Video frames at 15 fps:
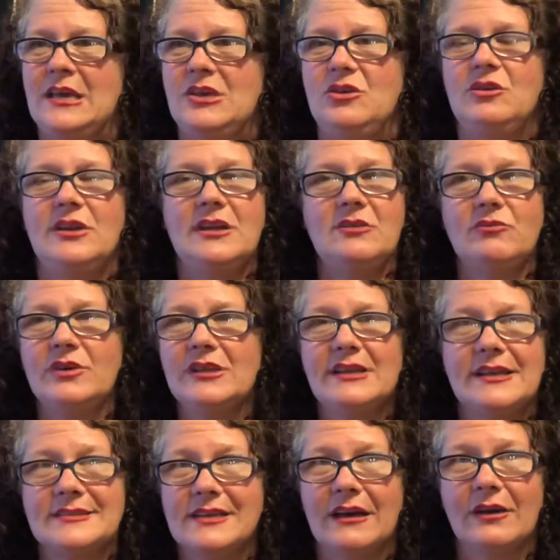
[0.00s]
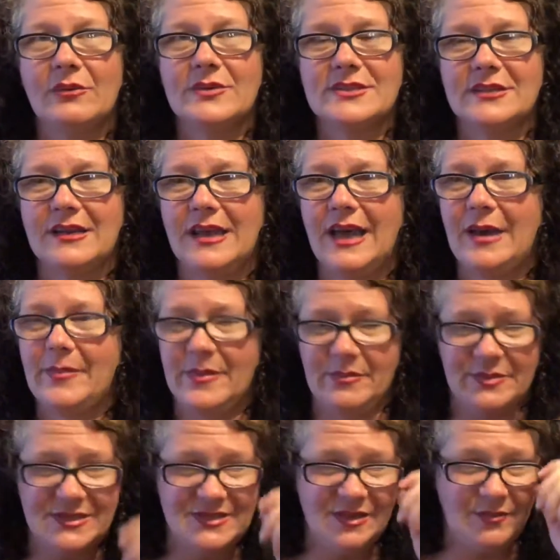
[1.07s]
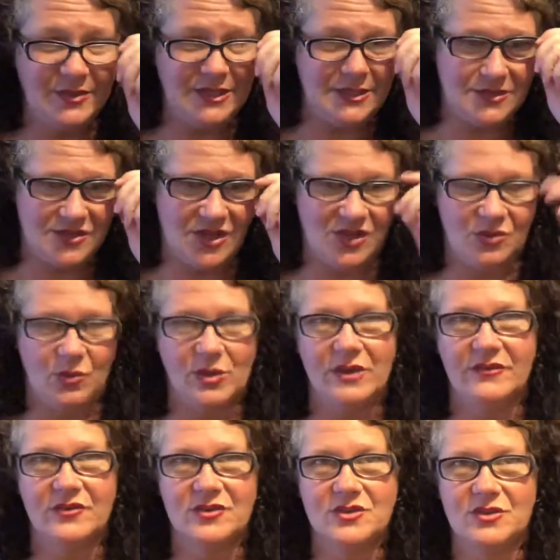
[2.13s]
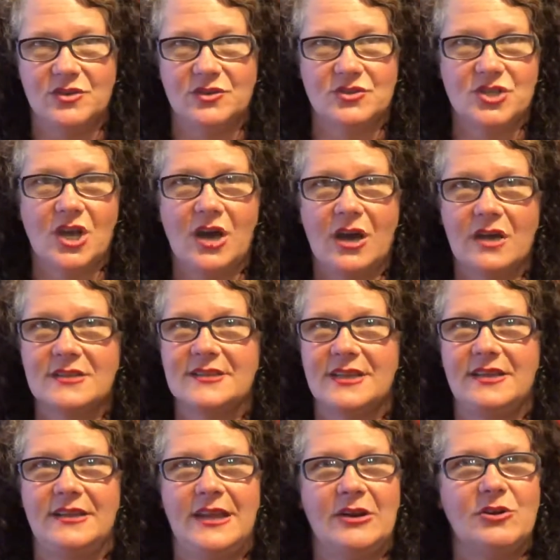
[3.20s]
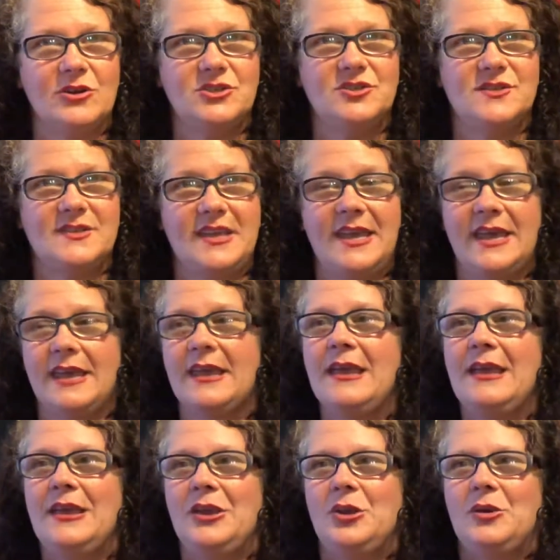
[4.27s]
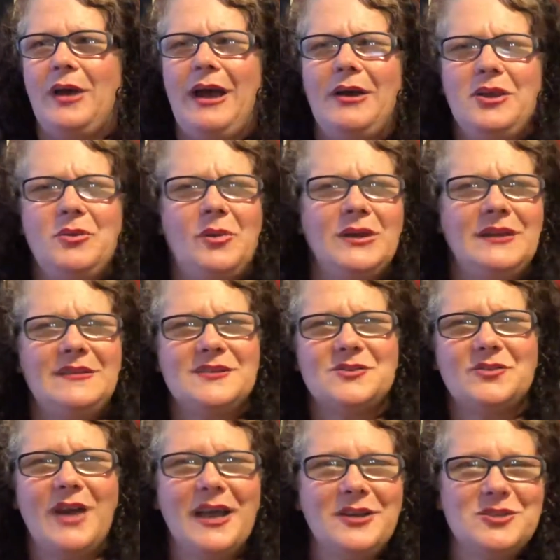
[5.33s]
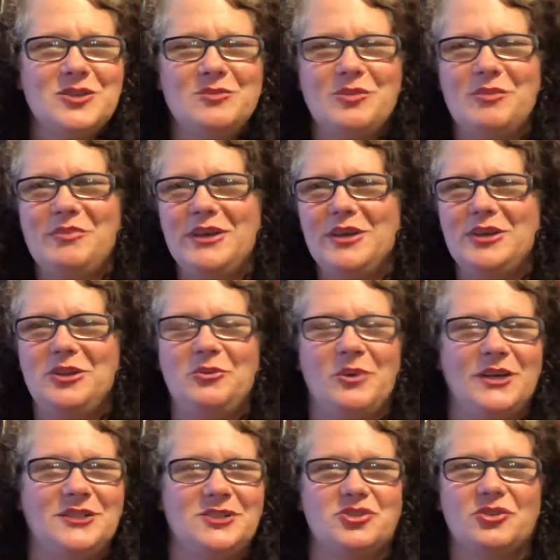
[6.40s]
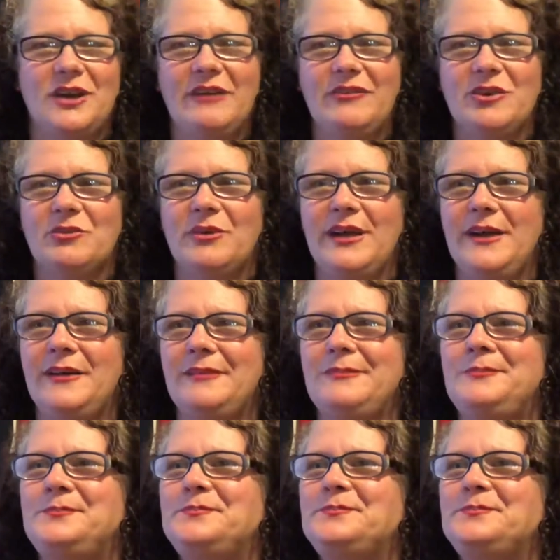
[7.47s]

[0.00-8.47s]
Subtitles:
You didn't realize how it was going to happen, but somebody saw one of your talks and they heard you say, how you wanted this Gratitude Mobile and you wanted to travel around.